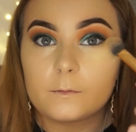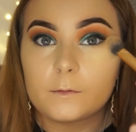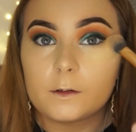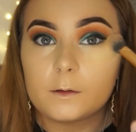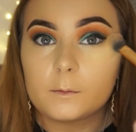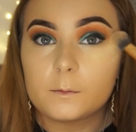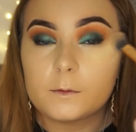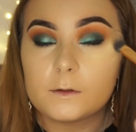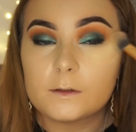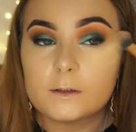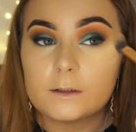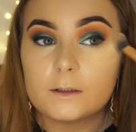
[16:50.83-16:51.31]

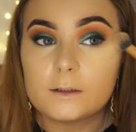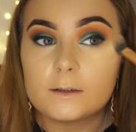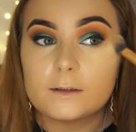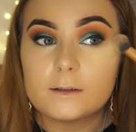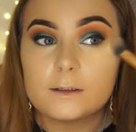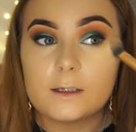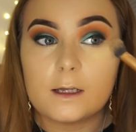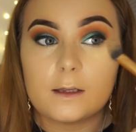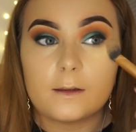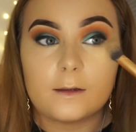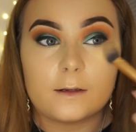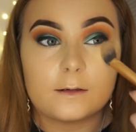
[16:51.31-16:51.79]
I'm just going to
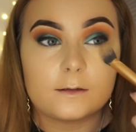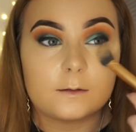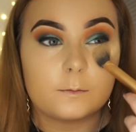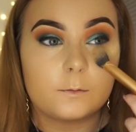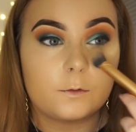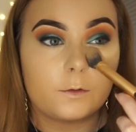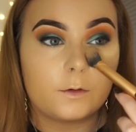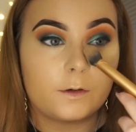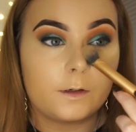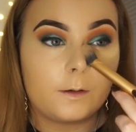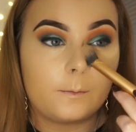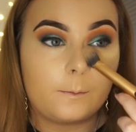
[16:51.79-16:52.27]
set this. I'm
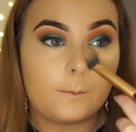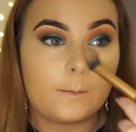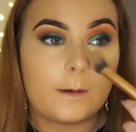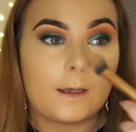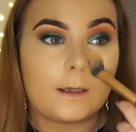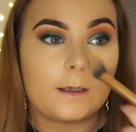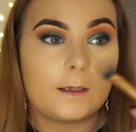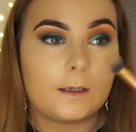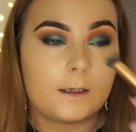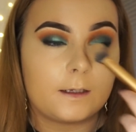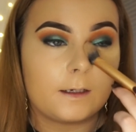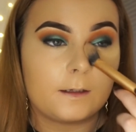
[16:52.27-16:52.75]
not going to
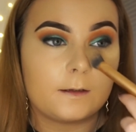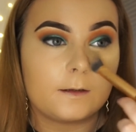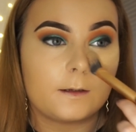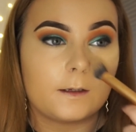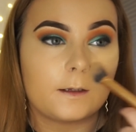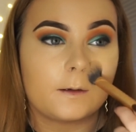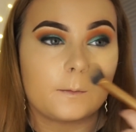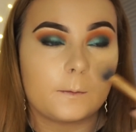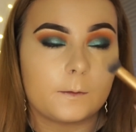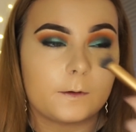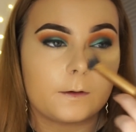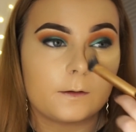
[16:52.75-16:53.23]
bake
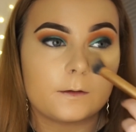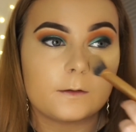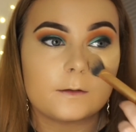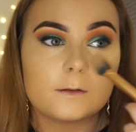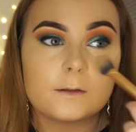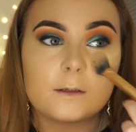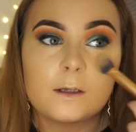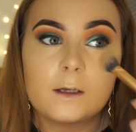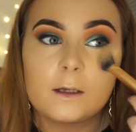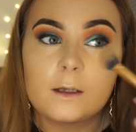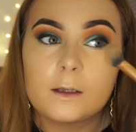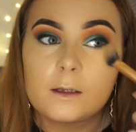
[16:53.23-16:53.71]
anything
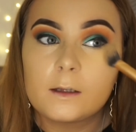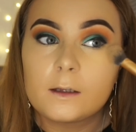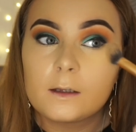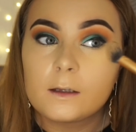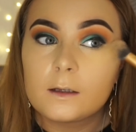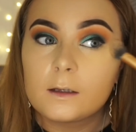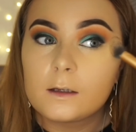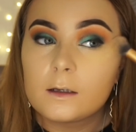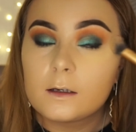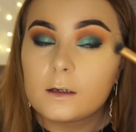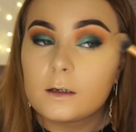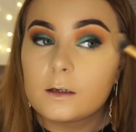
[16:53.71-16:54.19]
because
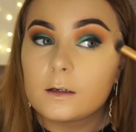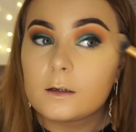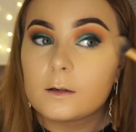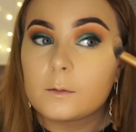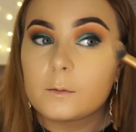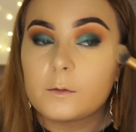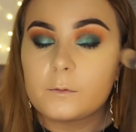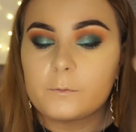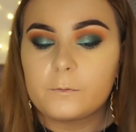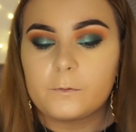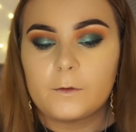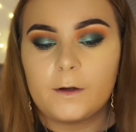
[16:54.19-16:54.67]

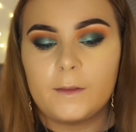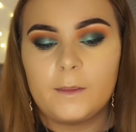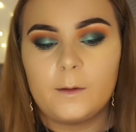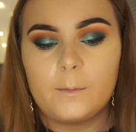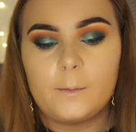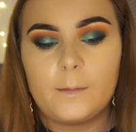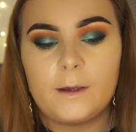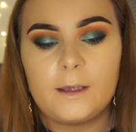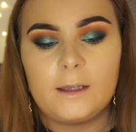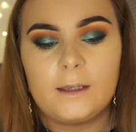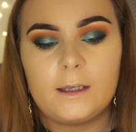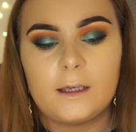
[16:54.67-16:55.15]
I find that
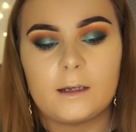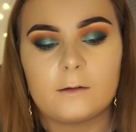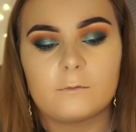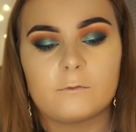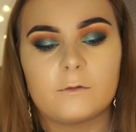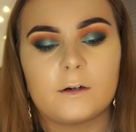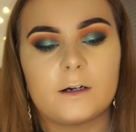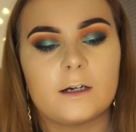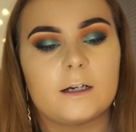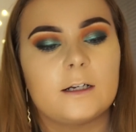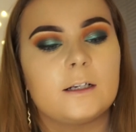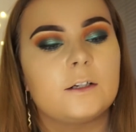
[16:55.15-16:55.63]
baking
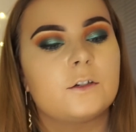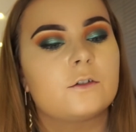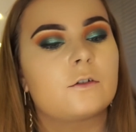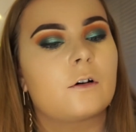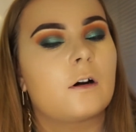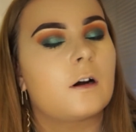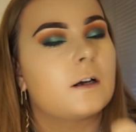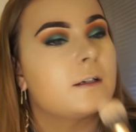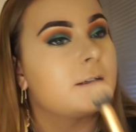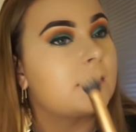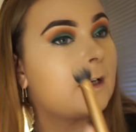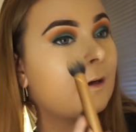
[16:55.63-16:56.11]
really
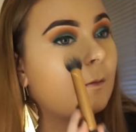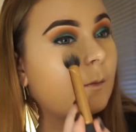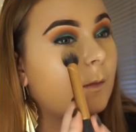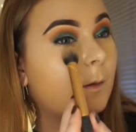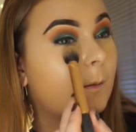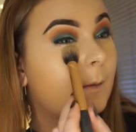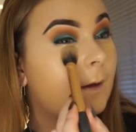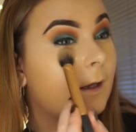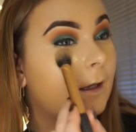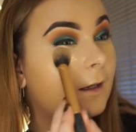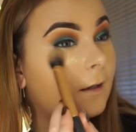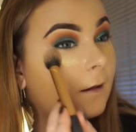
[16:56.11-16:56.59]
dries out my
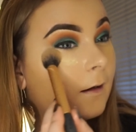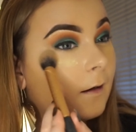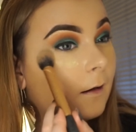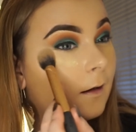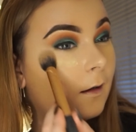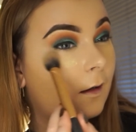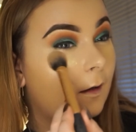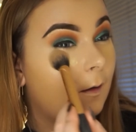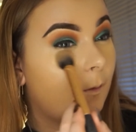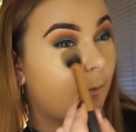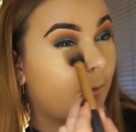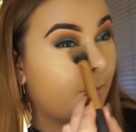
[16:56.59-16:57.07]

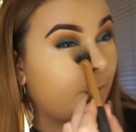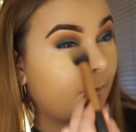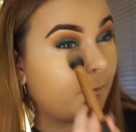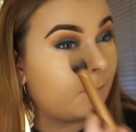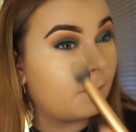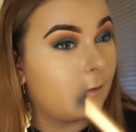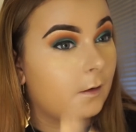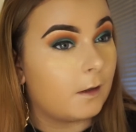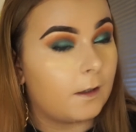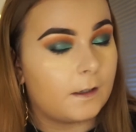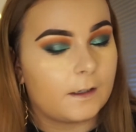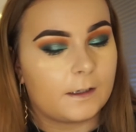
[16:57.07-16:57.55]
makeup.
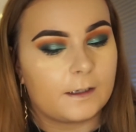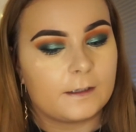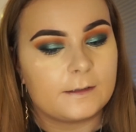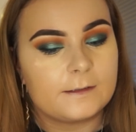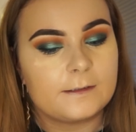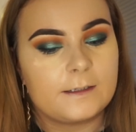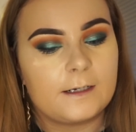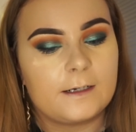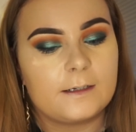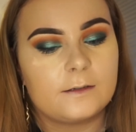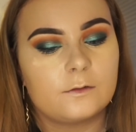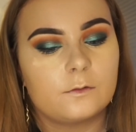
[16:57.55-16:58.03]
Like, it
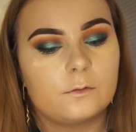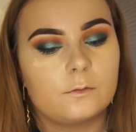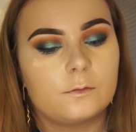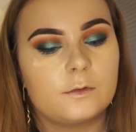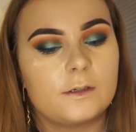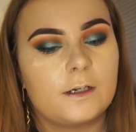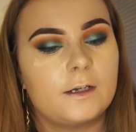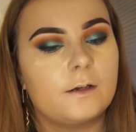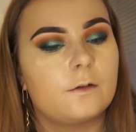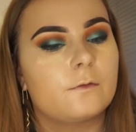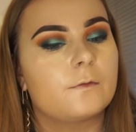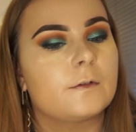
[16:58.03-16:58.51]
stays on all
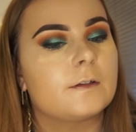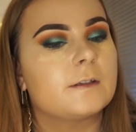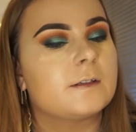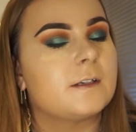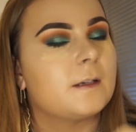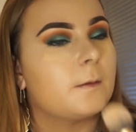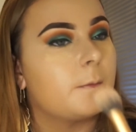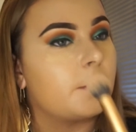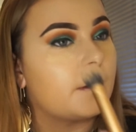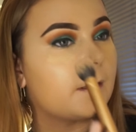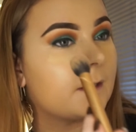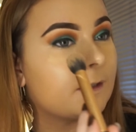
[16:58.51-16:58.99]
day
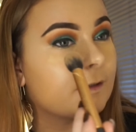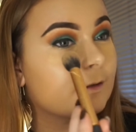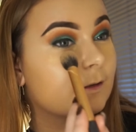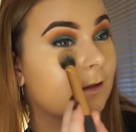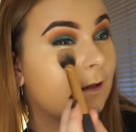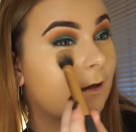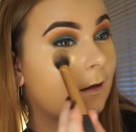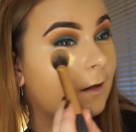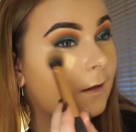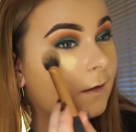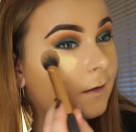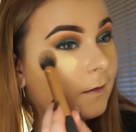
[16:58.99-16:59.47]
obviously, but it's
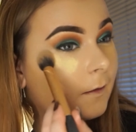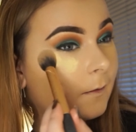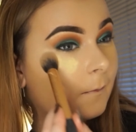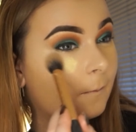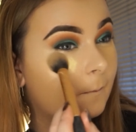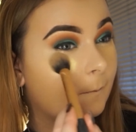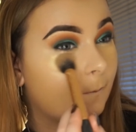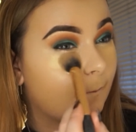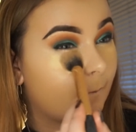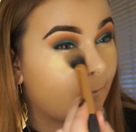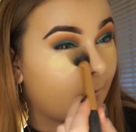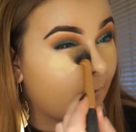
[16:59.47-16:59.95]
like
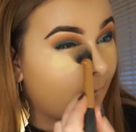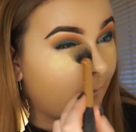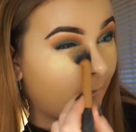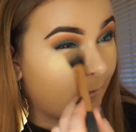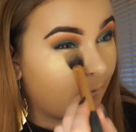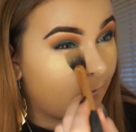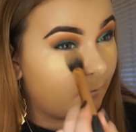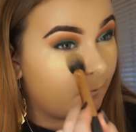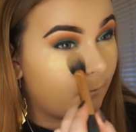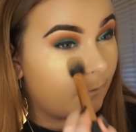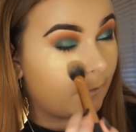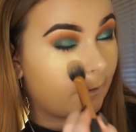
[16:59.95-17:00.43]

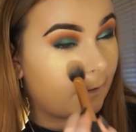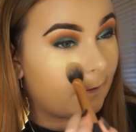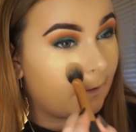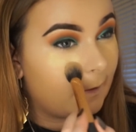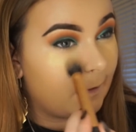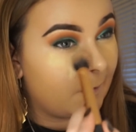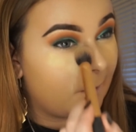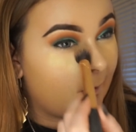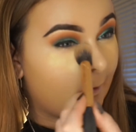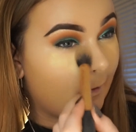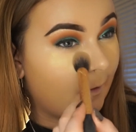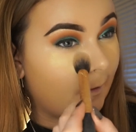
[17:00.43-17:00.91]

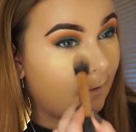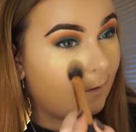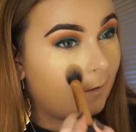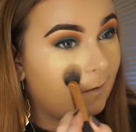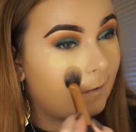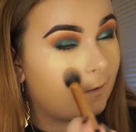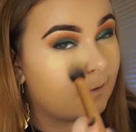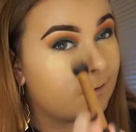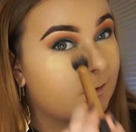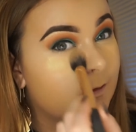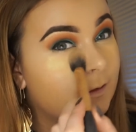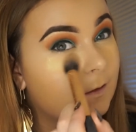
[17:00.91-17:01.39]
really
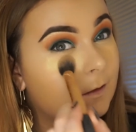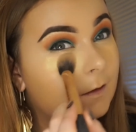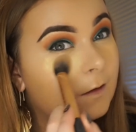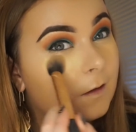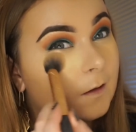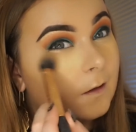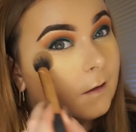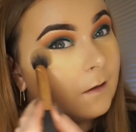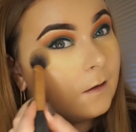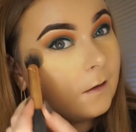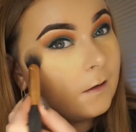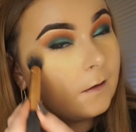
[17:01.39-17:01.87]
hard
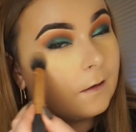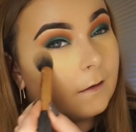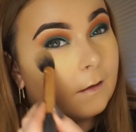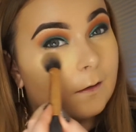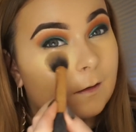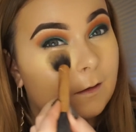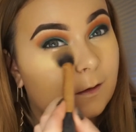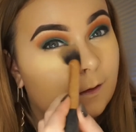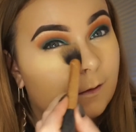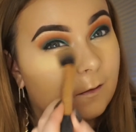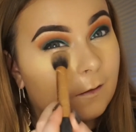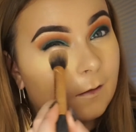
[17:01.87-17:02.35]
to
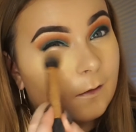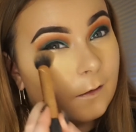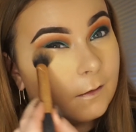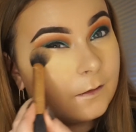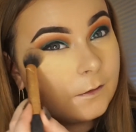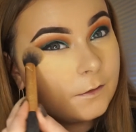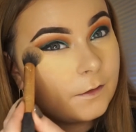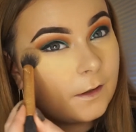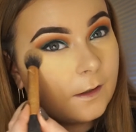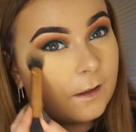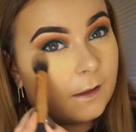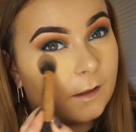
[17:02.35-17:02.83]

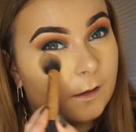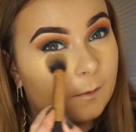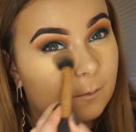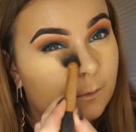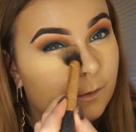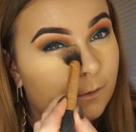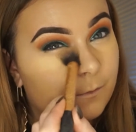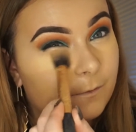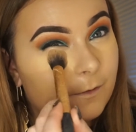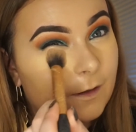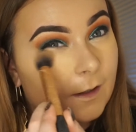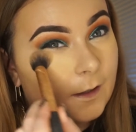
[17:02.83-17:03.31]
hydrate
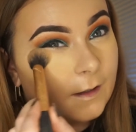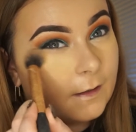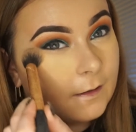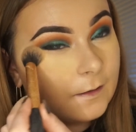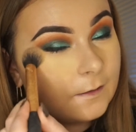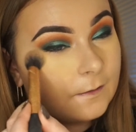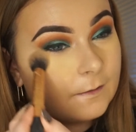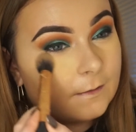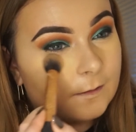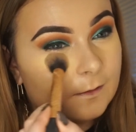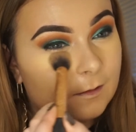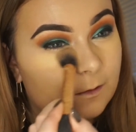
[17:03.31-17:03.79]
my
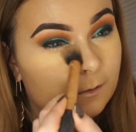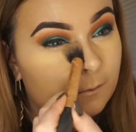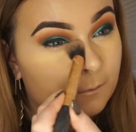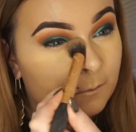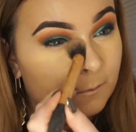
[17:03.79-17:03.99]
face.